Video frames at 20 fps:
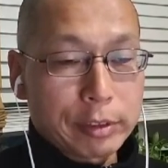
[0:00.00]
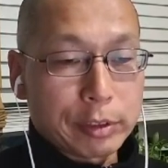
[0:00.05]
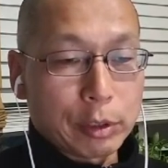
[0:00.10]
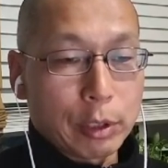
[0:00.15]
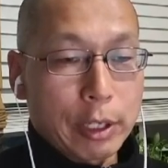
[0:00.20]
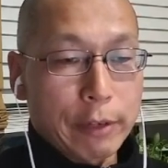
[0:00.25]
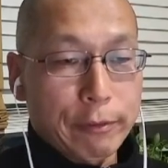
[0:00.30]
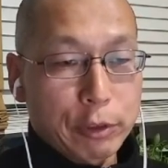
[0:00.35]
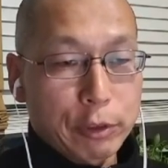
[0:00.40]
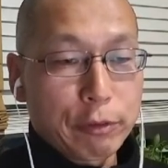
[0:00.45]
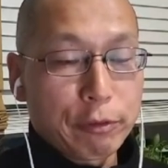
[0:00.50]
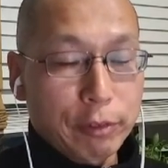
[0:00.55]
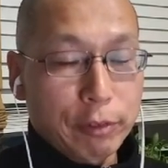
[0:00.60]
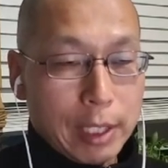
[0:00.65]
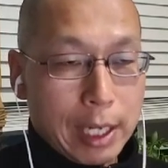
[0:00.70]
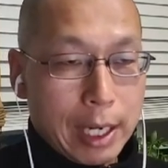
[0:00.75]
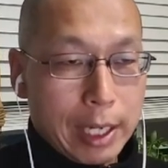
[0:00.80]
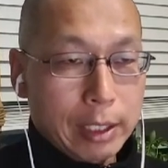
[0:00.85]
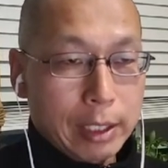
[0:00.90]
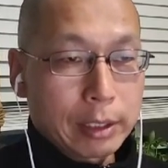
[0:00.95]
So if you
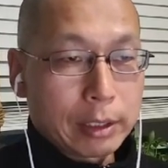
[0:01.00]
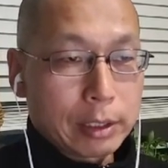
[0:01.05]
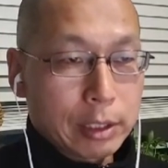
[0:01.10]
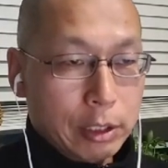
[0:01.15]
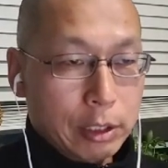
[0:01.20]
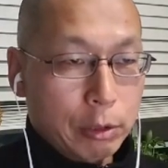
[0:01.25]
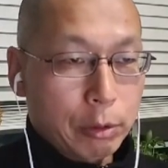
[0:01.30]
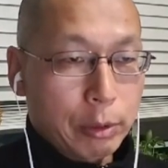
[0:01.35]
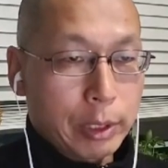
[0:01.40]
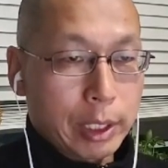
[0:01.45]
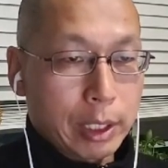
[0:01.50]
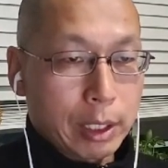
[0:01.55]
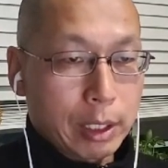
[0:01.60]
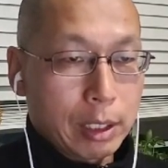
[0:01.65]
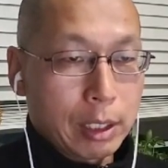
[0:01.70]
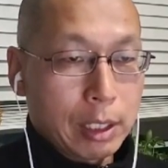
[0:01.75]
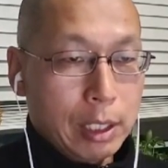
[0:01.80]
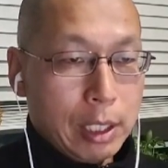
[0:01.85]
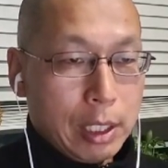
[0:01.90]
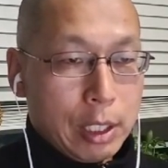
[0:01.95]
fly into
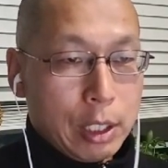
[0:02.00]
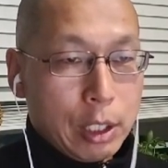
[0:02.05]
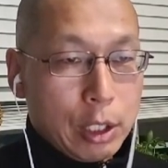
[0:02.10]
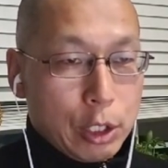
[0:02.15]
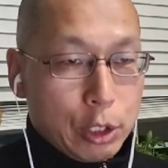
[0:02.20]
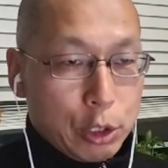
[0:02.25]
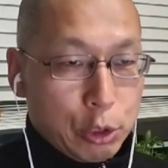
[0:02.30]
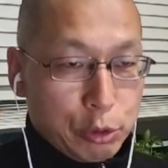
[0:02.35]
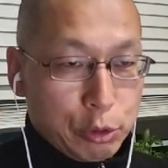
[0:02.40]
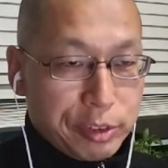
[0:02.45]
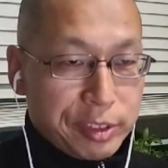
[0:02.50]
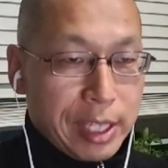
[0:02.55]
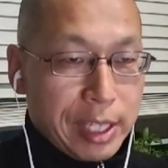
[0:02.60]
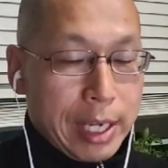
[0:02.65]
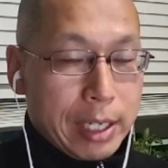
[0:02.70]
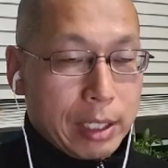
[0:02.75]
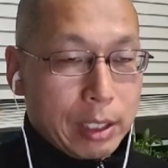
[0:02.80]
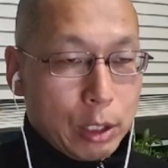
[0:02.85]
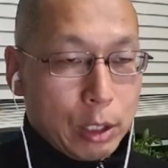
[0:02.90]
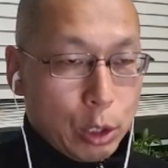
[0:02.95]
Korea, you stay
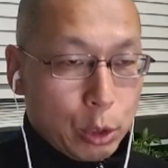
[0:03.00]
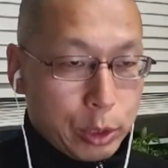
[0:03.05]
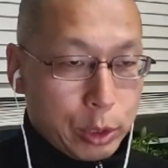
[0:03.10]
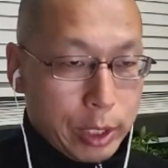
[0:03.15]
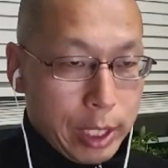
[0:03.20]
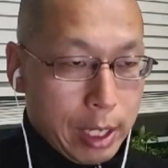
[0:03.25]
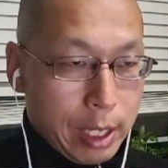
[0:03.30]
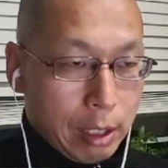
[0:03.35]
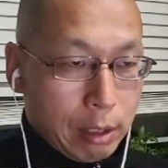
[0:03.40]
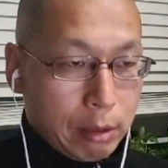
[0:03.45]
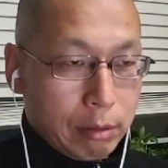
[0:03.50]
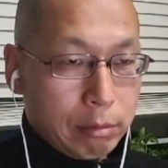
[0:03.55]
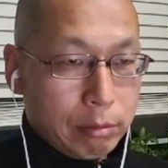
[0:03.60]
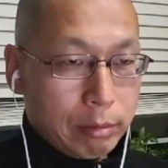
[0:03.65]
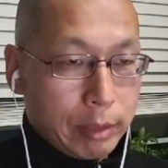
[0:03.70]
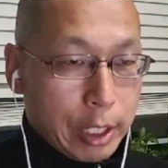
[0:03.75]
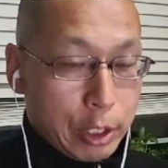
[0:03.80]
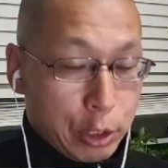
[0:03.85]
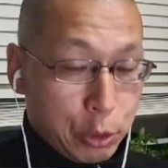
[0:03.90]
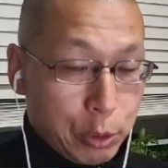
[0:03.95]
in a hotel
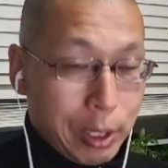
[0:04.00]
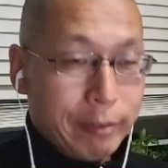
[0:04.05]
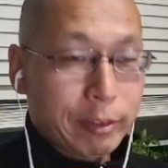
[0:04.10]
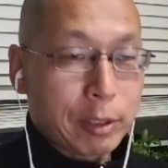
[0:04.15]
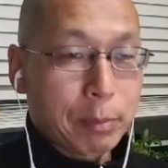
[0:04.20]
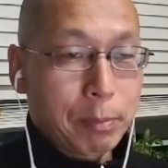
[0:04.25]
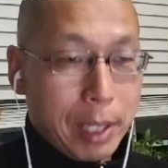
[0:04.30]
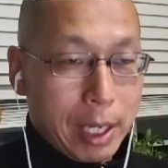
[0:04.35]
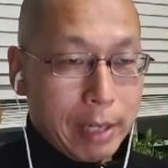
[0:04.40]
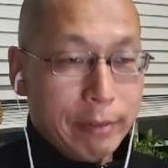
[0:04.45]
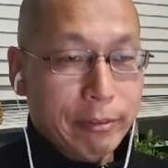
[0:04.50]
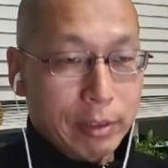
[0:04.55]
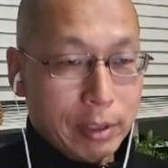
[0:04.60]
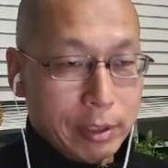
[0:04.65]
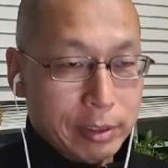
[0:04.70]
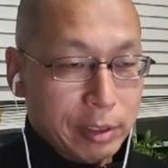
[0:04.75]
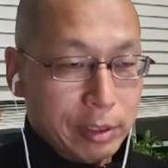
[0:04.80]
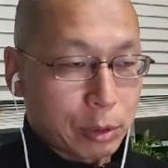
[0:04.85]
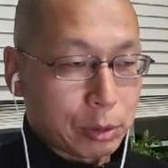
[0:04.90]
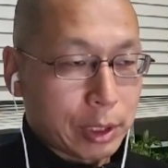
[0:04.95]
and you have to pay for
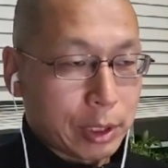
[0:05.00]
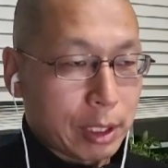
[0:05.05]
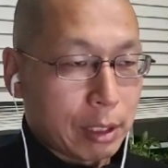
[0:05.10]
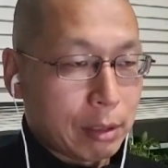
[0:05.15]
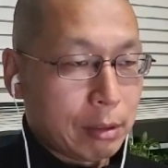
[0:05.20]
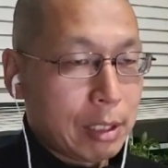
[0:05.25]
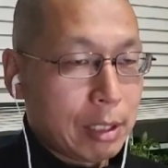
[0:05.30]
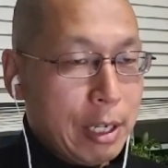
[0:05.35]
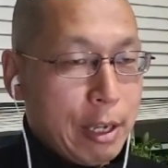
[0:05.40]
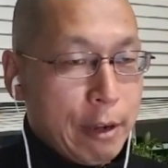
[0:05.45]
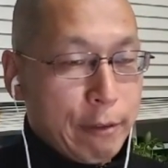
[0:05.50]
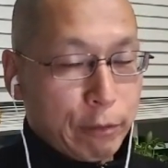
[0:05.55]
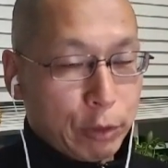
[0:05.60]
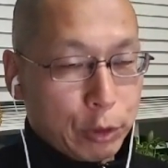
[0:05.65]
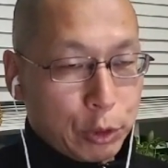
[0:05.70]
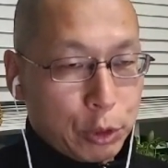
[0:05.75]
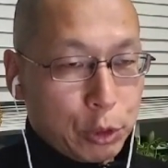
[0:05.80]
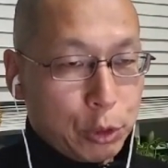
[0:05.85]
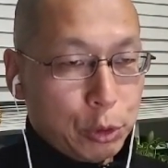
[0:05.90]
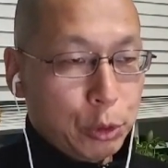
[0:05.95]
this hotel for
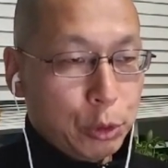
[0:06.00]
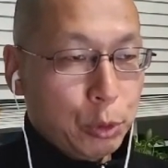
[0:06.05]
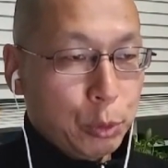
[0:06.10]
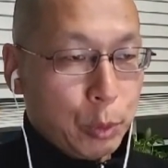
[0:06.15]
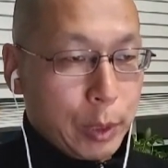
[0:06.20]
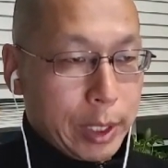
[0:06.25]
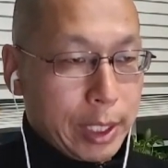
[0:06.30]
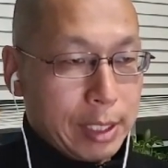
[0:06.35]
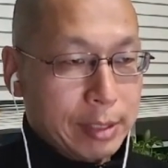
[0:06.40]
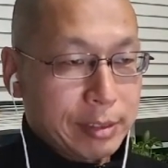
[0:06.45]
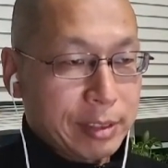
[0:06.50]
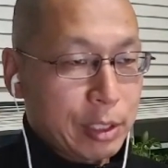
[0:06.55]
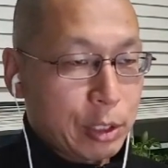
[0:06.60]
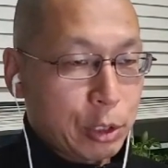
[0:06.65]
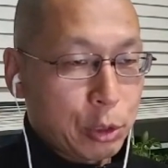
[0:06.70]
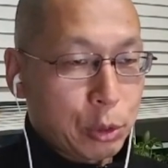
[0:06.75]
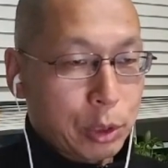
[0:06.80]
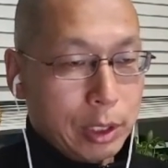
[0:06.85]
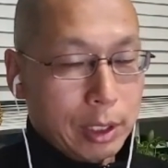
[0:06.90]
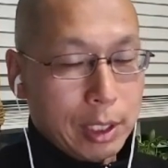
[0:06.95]
2 weeks.
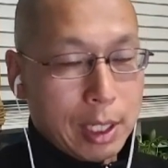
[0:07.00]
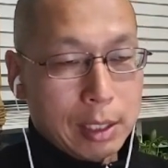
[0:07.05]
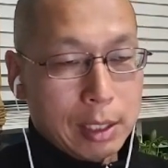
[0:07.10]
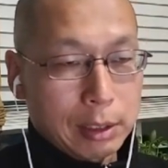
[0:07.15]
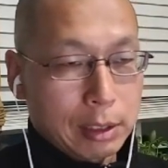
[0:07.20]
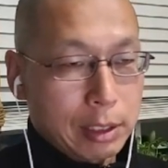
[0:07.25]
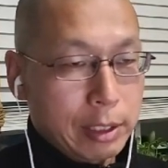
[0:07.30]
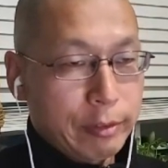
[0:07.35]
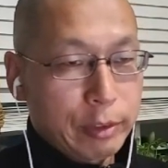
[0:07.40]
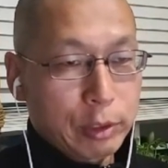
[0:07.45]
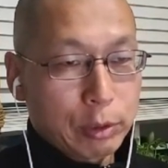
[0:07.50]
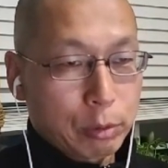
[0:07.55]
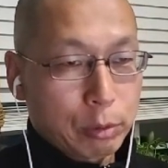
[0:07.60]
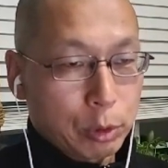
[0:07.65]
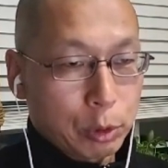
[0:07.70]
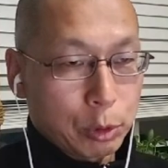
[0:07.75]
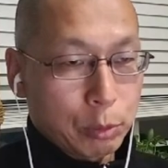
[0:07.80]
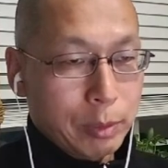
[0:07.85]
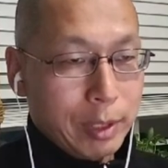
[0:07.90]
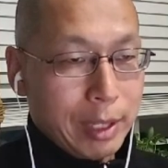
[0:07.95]
You cannot leave your
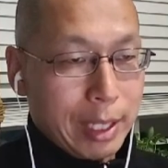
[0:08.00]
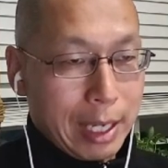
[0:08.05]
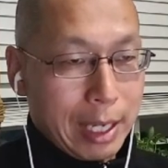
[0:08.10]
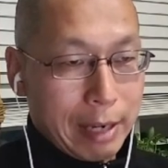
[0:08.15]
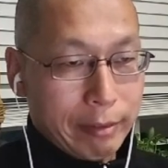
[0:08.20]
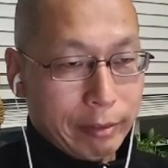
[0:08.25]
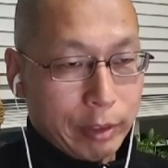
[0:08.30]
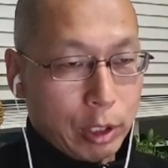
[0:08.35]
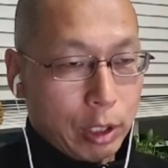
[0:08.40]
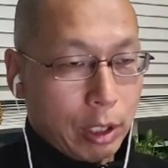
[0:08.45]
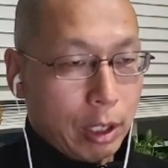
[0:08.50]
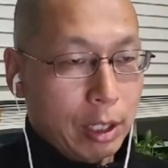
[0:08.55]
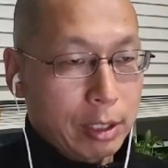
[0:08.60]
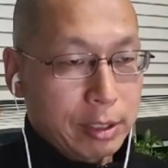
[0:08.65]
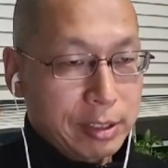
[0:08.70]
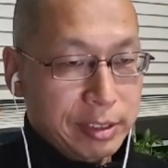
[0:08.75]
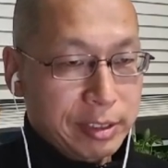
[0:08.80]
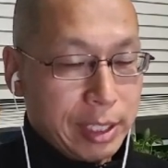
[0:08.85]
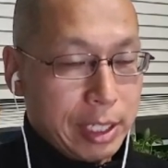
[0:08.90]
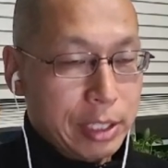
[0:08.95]
room. They have
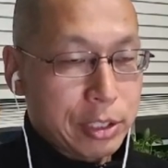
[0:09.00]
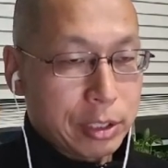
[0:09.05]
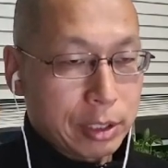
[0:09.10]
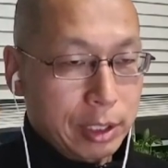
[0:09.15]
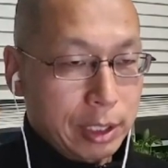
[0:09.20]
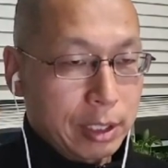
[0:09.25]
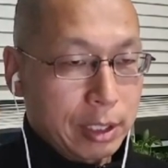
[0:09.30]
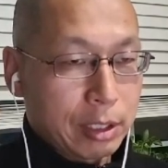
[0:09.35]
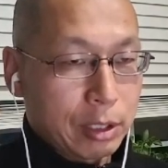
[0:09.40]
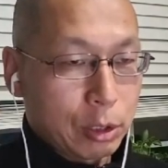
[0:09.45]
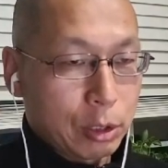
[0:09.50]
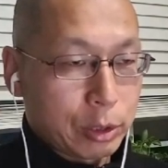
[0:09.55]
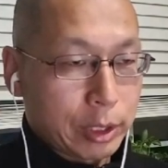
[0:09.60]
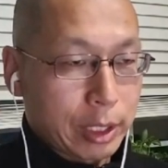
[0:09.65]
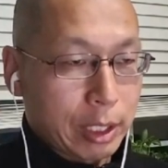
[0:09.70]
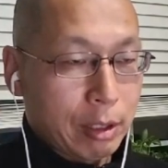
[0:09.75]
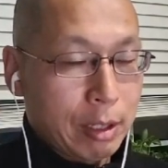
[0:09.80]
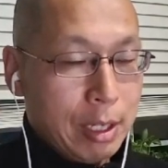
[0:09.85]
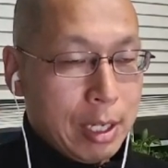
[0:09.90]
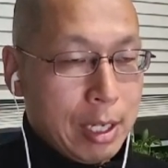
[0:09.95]
guards stationed in the
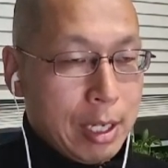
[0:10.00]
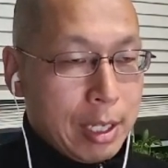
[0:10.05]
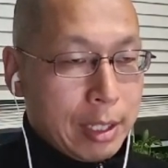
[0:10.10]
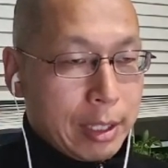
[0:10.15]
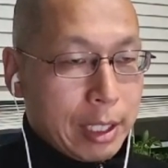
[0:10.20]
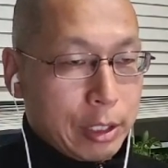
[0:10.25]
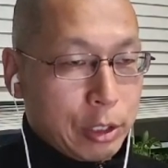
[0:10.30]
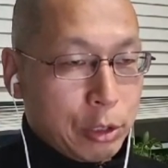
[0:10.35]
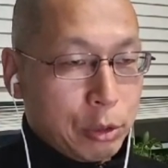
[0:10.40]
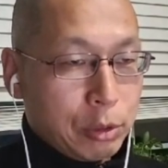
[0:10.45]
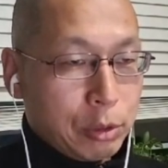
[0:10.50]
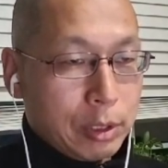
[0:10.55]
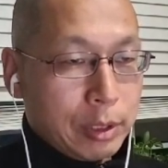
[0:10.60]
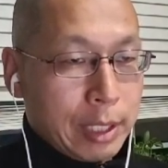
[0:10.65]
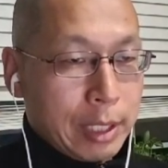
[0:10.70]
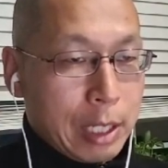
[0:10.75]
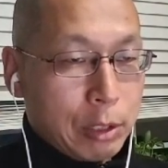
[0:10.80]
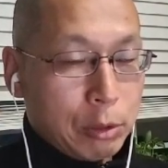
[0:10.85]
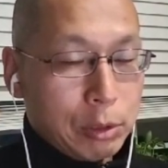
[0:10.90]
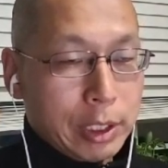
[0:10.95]
hotel that you,
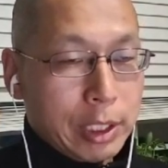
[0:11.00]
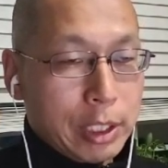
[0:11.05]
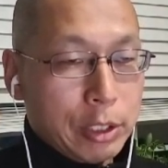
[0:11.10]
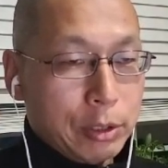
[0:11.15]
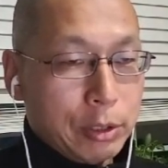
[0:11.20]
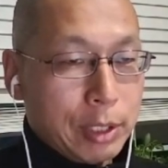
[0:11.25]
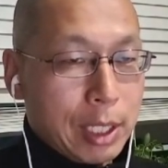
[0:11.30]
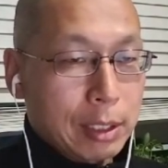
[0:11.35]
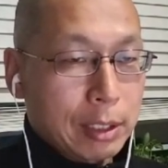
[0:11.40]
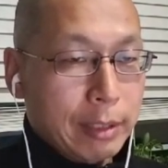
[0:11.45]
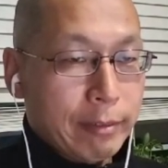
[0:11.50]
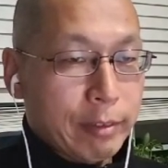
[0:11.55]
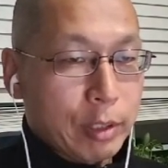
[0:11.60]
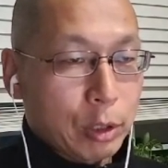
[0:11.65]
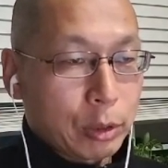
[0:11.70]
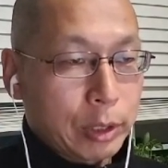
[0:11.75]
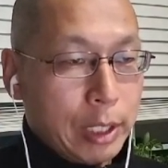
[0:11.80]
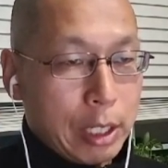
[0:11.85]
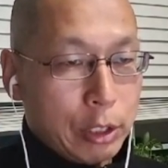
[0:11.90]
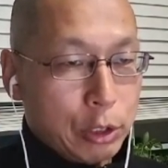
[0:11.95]
not only can you not leave the
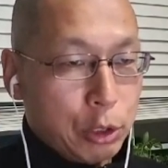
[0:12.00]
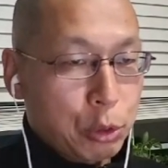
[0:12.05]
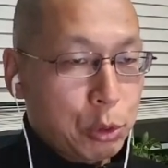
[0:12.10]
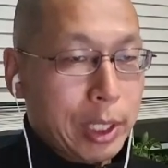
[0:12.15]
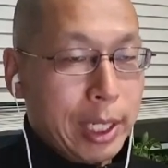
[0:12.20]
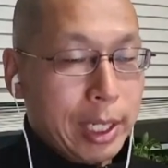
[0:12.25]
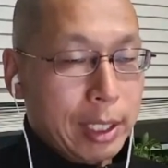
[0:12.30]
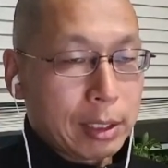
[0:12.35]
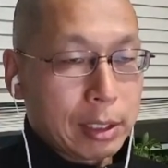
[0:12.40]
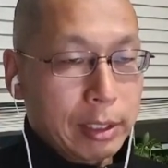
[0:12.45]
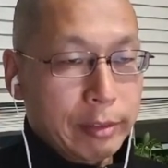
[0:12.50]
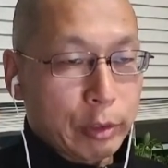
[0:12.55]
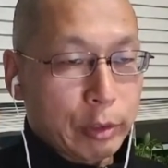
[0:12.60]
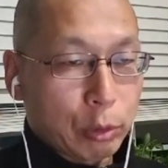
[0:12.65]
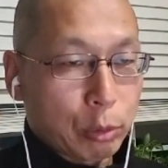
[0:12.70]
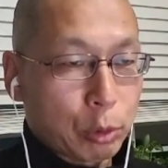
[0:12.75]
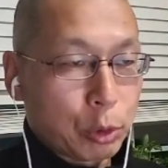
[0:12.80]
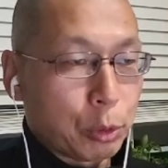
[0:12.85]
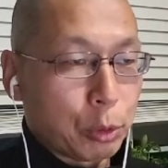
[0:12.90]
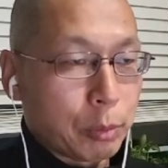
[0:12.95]
hotel, you can't leave your
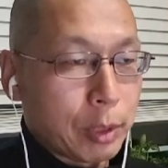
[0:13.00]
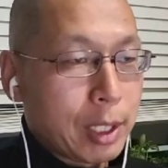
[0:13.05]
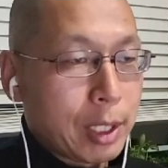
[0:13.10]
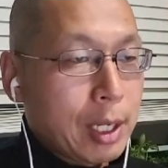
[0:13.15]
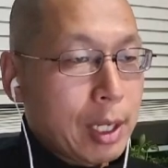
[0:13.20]
room.